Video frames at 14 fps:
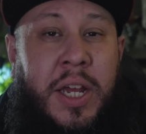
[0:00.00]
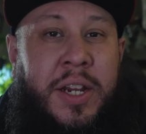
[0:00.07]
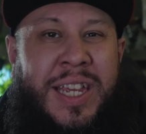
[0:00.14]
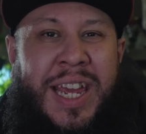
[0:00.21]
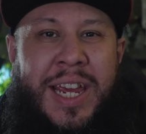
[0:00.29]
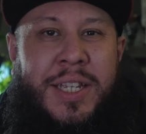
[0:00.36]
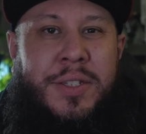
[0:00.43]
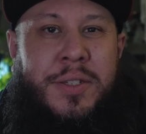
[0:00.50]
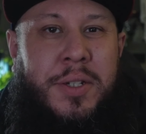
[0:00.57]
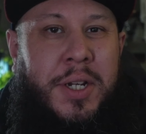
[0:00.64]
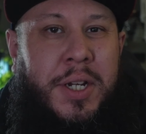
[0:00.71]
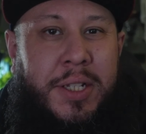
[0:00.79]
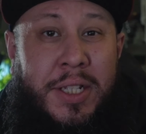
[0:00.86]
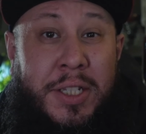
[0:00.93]
a case,
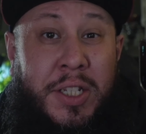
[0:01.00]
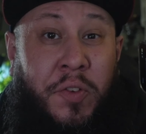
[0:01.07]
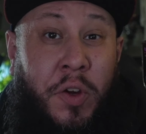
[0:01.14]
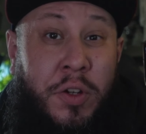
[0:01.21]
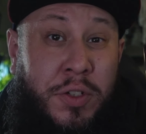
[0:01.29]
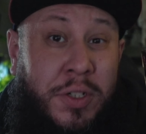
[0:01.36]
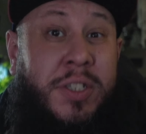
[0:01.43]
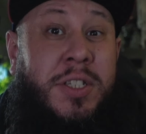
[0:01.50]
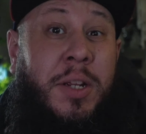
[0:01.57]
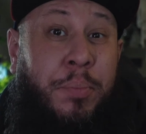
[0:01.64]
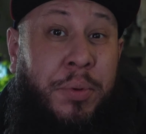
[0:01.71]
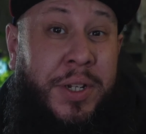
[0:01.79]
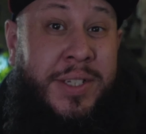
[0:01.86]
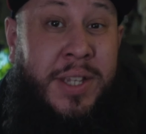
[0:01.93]
that these phones are
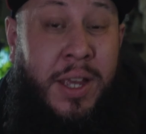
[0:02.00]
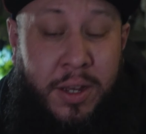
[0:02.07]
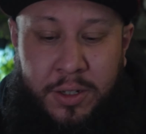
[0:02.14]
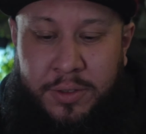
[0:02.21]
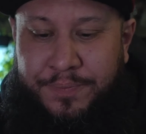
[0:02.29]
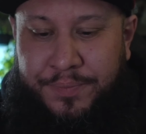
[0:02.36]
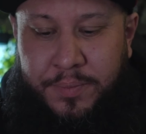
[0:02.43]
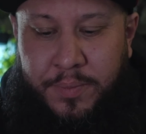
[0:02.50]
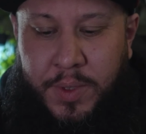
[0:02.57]
slippery as hell.